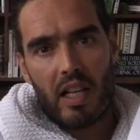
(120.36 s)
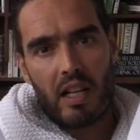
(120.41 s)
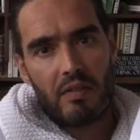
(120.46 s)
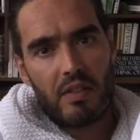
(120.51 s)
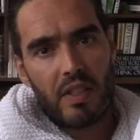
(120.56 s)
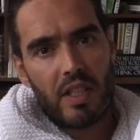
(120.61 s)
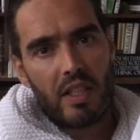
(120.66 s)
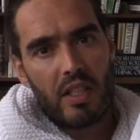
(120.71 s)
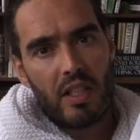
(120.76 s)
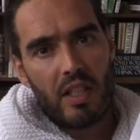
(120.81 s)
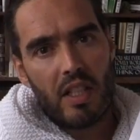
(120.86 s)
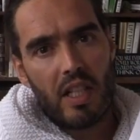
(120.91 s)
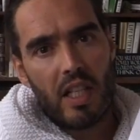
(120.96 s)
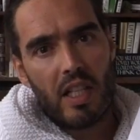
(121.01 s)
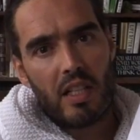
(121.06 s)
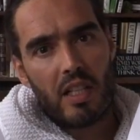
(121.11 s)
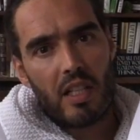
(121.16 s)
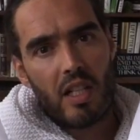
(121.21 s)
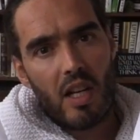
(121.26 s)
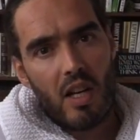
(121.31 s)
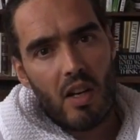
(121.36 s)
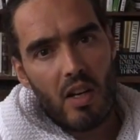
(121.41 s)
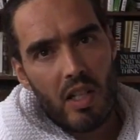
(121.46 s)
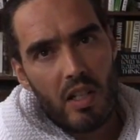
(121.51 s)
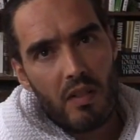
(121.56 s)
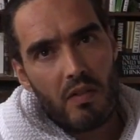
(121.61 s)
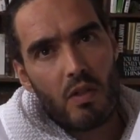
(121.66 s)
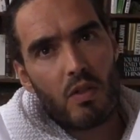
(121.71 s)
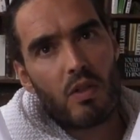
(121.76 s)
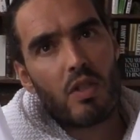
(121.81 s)
Huffington as a
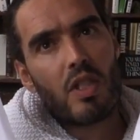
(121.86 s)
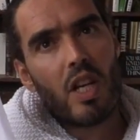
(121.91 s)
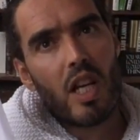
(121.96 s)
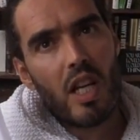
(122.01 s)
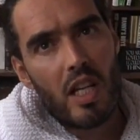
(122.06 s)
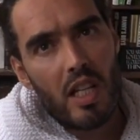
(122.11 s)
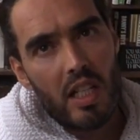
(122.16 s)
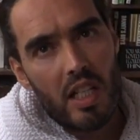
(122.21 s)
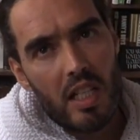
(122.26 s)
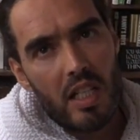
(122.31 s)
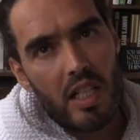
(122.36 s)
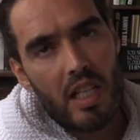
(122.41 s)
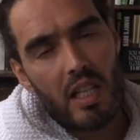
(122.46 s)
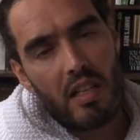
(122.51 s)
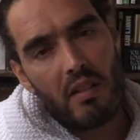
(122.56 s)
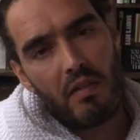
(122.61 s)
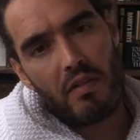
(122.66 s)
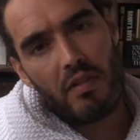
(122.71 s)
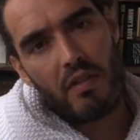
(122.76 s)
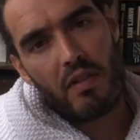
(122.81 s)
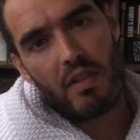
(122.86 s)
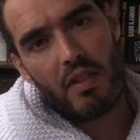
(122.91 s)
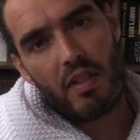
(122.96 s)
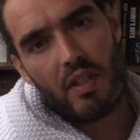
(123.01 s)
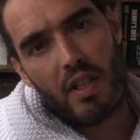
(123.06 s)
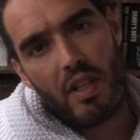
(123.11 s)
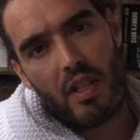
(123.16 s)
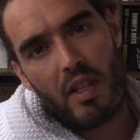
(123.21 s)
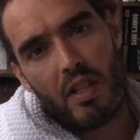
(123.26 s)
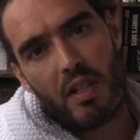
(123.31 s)
kind of alternative
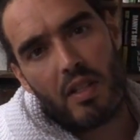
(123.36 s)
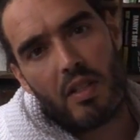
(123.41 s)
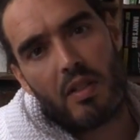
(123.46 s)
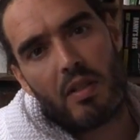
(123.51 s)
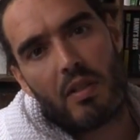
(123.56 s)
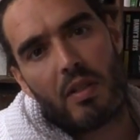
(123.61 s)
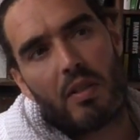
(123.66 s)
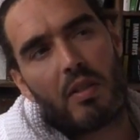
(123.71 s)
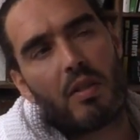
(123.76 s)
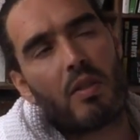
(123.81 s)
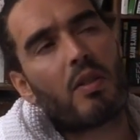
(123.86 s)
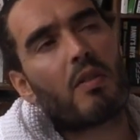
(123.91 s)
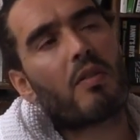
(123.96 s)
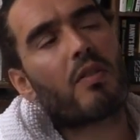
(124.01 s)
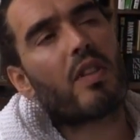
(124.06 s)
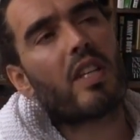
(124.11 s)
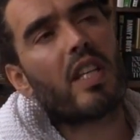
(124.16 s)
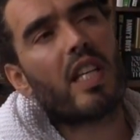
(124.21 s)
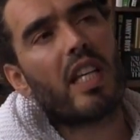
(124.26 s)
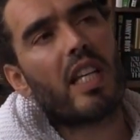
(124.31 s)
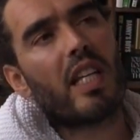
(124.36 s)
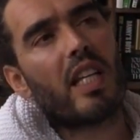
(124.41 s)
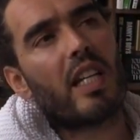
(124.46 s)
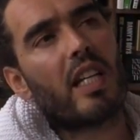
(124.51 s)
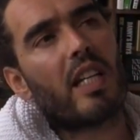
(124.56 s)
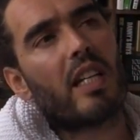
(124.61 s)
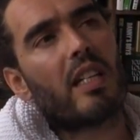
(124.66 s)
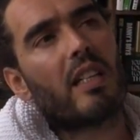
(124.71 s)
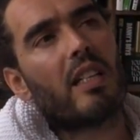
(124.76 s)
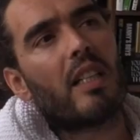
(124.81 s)
to sort of
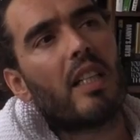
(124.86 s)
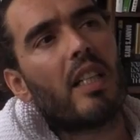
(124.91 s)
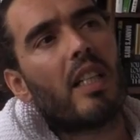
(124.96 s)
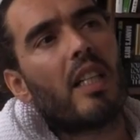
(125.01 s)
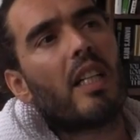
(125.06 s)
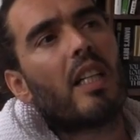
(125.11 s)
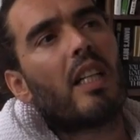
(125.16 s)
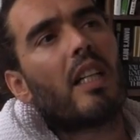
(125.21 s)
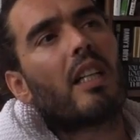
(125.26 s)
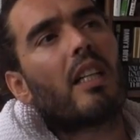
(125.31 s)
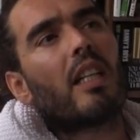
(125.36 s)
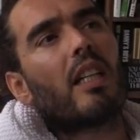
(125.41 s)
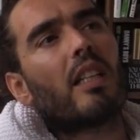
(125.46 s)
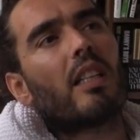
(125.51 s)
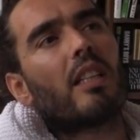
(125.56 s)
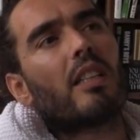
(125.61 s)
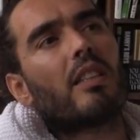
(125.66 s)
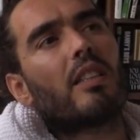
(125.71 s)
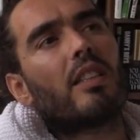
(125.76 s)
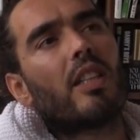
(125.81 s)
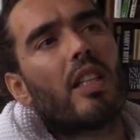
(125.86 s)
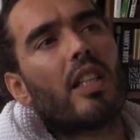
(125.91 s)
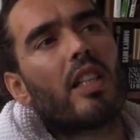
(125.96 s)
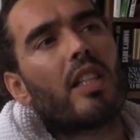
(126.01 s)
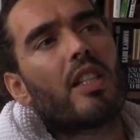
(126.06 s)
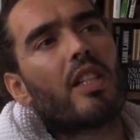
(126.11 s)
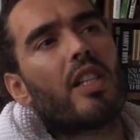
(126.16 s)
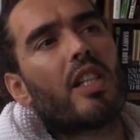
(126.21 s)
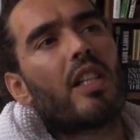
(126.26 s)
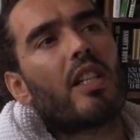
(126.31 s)
the
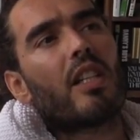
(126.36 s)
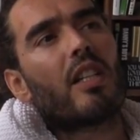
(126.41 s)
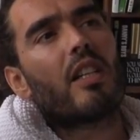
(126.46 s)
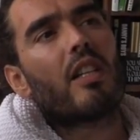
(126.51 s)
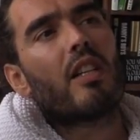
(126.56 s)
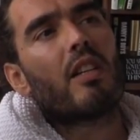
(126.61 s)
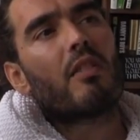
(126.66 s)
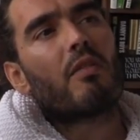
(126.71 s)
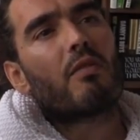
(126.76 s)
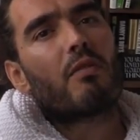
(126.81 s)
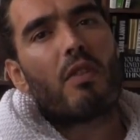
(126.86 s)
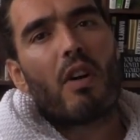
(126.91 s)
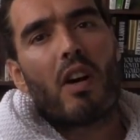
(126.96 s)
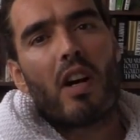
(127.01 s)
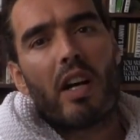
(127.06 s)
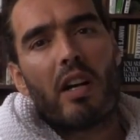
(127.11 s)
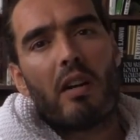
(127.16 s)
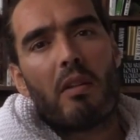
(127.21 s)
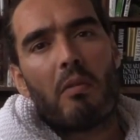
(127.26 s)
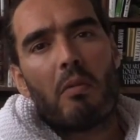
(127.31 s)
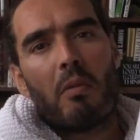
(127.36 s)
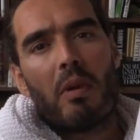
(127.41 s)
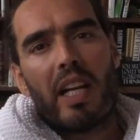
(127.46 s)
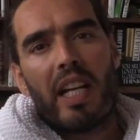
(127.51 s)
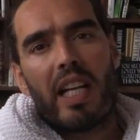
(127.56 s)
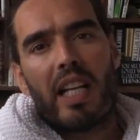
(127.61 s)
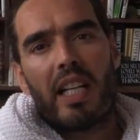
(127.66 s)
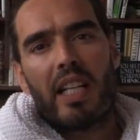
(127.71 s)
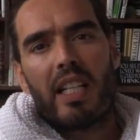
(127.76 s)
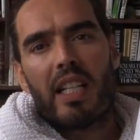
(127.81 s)
turgid
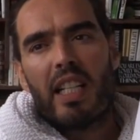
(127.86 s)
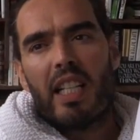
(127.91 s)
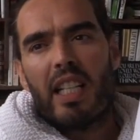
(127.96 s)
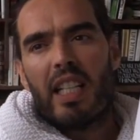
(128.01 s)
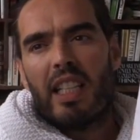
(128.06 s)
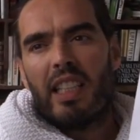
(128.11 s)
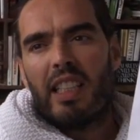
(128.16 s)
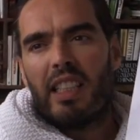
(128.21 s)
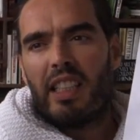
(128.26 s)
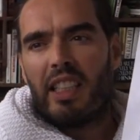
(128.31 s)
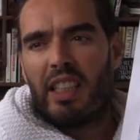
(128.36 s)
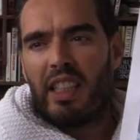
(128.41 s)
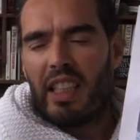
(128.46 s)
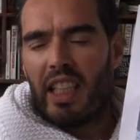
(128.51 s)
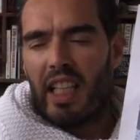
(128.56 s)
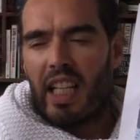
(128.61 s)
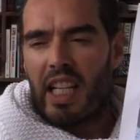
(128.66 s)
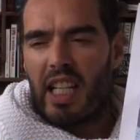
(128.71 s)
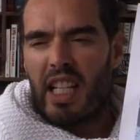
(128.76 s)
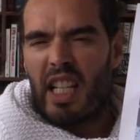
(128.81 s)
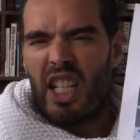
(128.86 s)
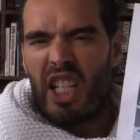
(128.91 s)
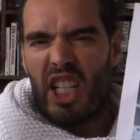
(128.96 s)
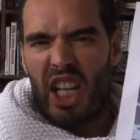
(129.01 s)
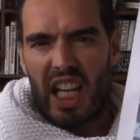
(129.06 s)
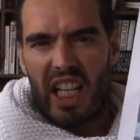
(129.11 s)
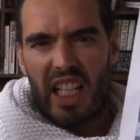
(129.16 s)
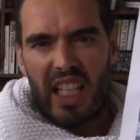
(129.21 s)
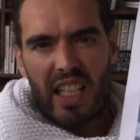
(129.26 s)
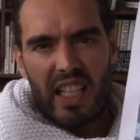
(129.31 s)
right-wing
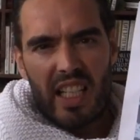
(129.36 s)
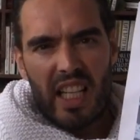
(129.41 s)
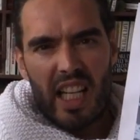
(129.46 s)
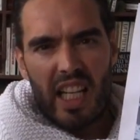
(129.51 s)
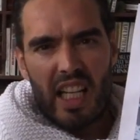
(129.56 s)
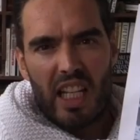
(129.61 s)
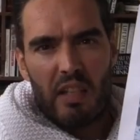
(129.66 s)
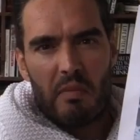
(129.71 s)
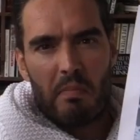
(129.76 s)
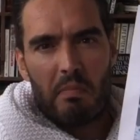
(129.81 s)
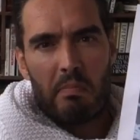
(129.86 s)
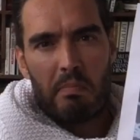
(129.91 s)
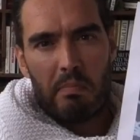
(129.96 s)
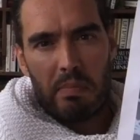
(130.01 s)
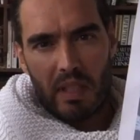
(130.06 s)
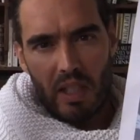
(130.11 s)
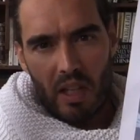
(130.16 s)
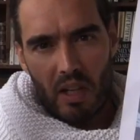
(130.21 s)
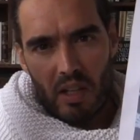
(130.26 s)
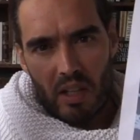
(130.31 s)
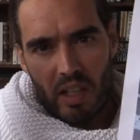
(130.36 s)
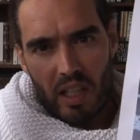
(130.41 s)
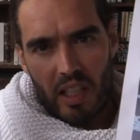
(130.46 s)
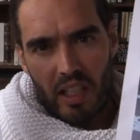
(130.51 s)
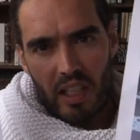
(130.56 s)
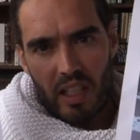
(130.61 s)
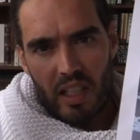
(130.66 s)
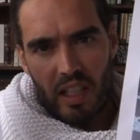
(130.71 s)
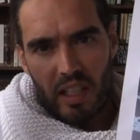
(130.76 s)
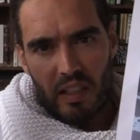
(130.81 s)
gelatine block
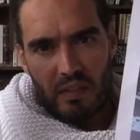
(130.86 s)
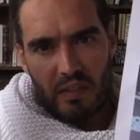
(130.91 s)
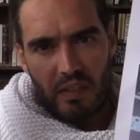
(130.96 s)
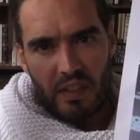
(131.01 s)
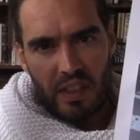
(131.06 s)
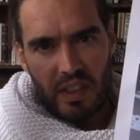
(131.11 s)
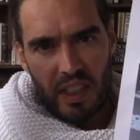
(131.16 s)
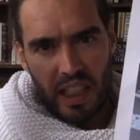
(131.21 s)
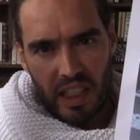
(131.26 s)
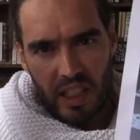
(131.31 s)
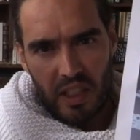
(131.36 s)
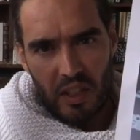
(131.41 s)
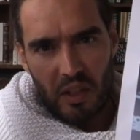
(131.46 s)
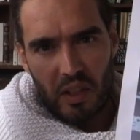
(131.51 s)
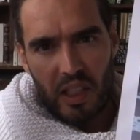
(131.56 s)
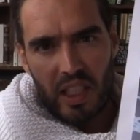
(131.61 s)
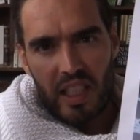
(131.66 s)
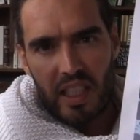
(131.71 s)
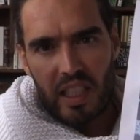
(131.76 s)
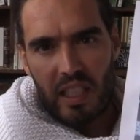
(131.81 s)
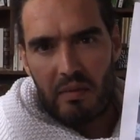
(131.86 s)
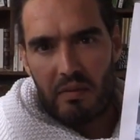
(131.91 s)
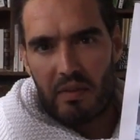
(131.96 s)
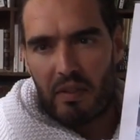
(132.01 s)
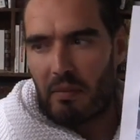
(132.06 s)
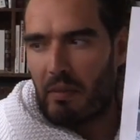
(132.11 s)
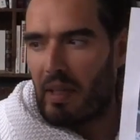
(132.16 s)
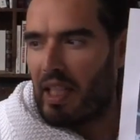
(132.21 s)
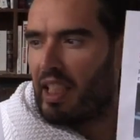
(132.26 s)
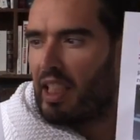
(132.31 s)
of dishonest
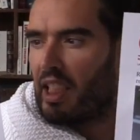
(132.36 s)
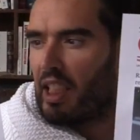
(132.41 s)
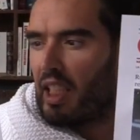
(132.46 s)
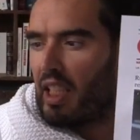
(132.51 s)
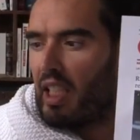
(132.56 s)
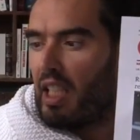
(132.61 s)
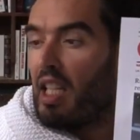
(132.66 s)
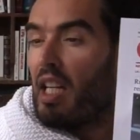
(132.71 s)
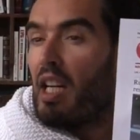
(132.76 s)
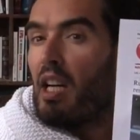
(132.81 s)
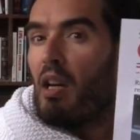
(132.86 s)
information,